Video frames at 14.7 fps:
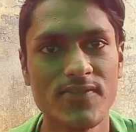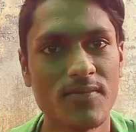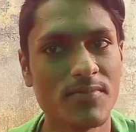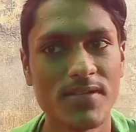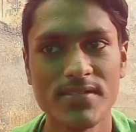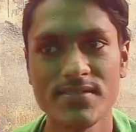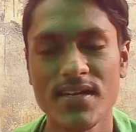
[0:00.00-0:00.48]

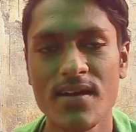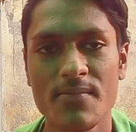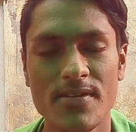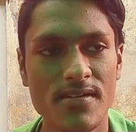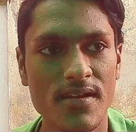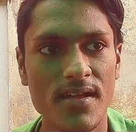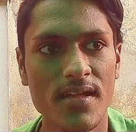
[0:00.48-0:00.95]
from the
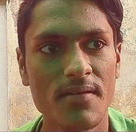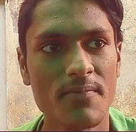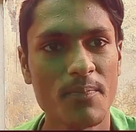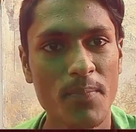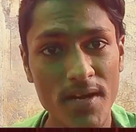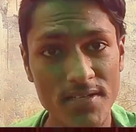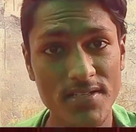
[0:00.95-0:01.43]
examiner,
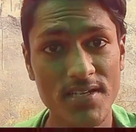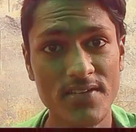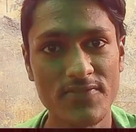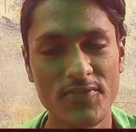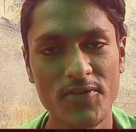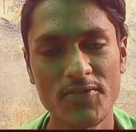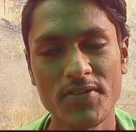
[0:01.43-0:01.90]
but
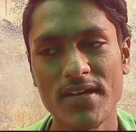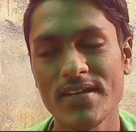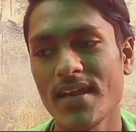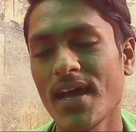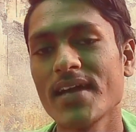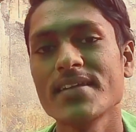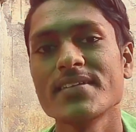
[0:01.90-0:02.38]
if you want to get
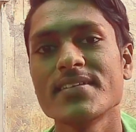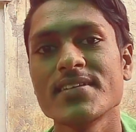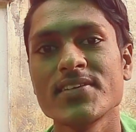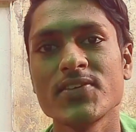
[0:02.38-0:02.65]
90,